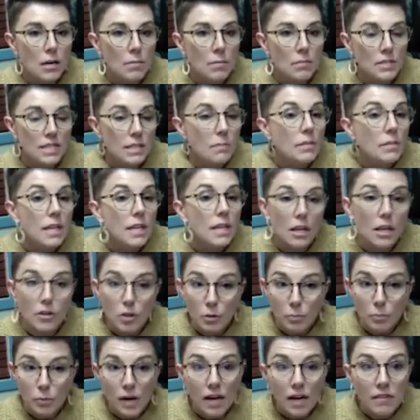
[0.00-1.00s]
some of the
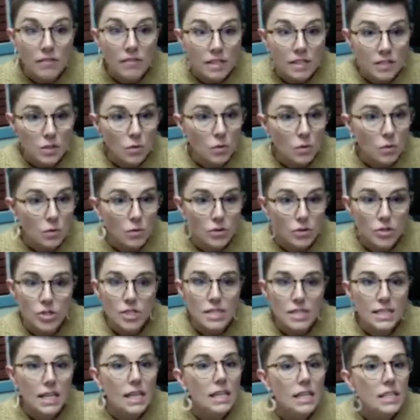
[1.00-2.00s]
other private schools,
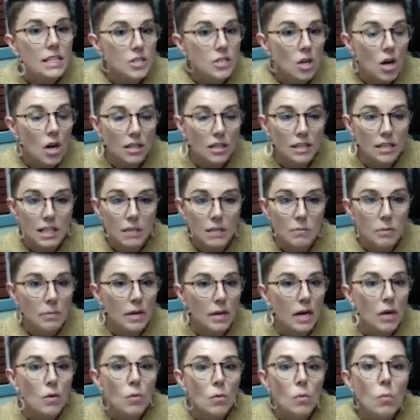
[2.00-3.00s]
just kind of talking to them
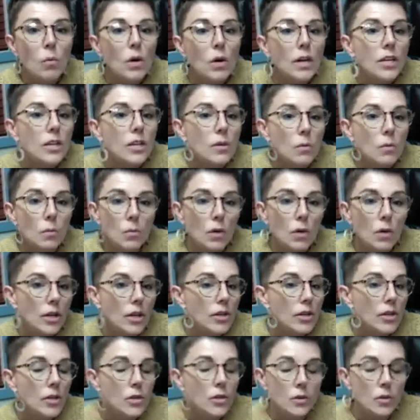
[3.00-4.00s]
about what are
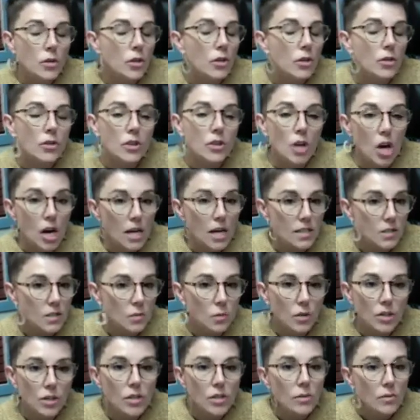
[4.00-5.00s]
your thoughts?
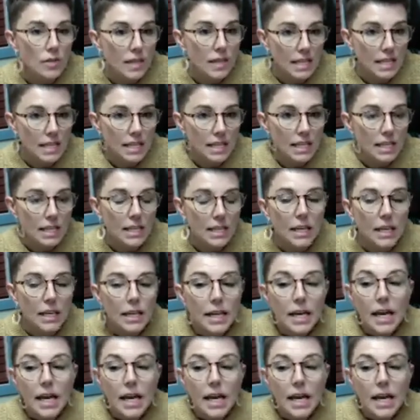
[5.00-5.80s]
What are you thinking?